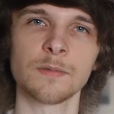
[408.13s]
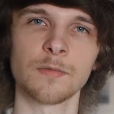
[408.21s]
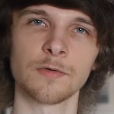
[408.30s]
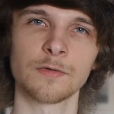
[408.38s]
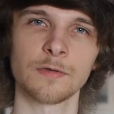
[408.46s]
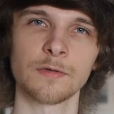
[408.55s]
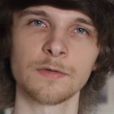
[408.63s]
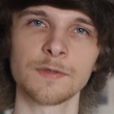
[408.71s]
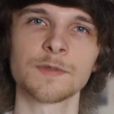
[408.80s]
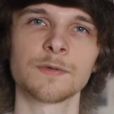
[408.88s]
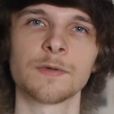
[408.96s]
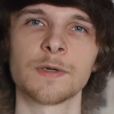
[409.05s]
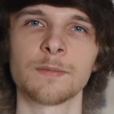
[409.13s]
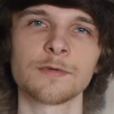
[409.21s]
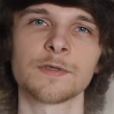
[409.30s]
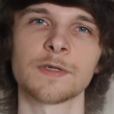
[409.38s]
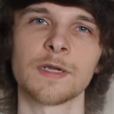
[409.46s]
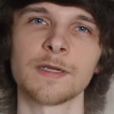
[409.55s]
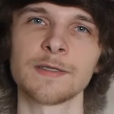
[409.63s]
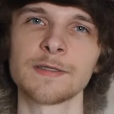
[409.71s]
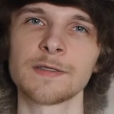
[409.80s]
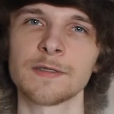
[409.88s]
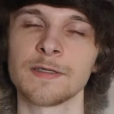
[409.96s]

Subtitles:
model to a modernized